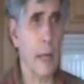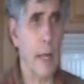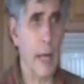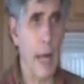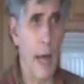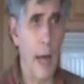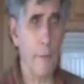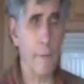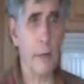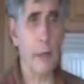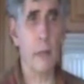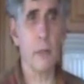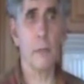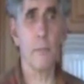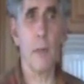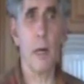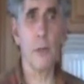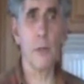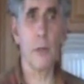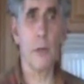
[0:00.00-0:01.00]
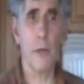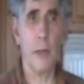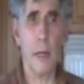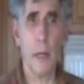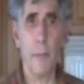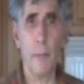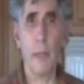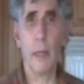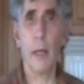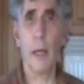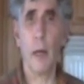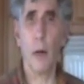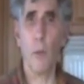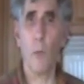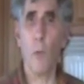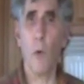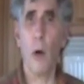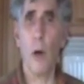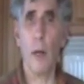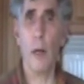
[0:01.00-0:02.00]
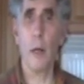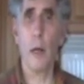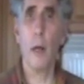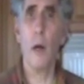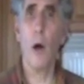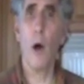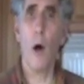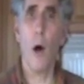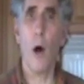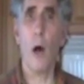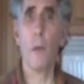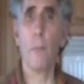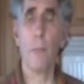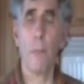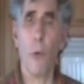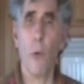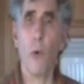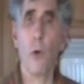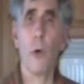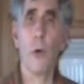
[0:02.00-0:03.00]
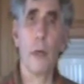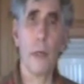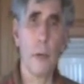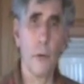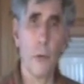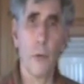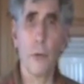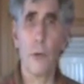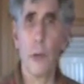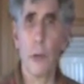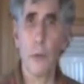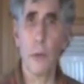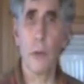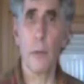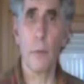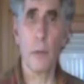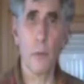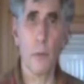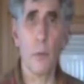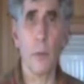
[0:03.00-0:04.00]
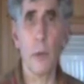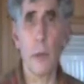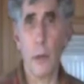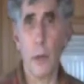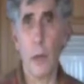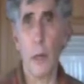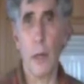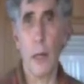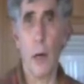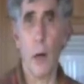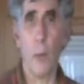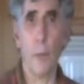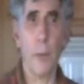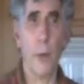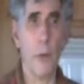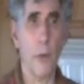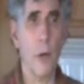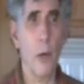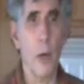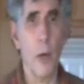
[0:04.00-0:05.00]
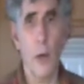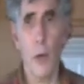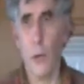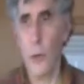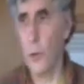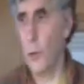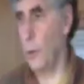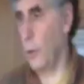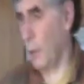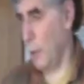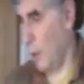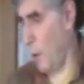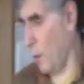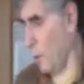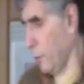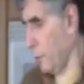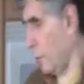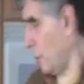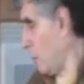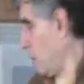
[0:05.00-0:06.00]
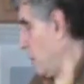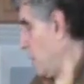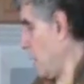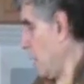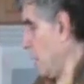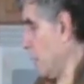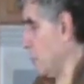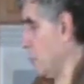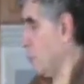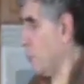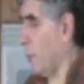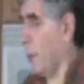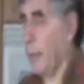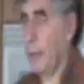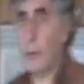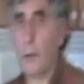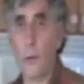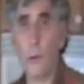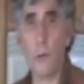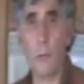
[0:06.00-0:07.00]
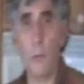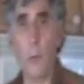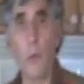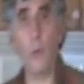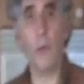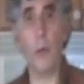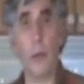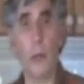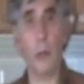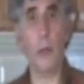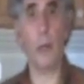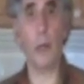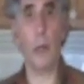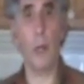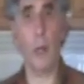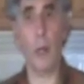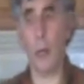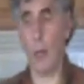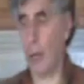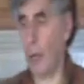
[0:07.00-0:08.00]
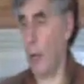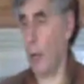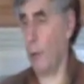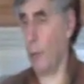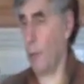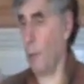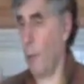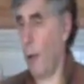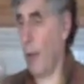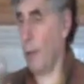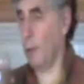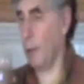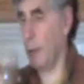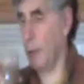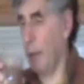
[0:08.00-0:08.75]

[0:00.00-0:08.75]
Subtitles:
Having as much of the Immicare 1 on board in your system is really going to help you. You can also drink the smoothie throughout the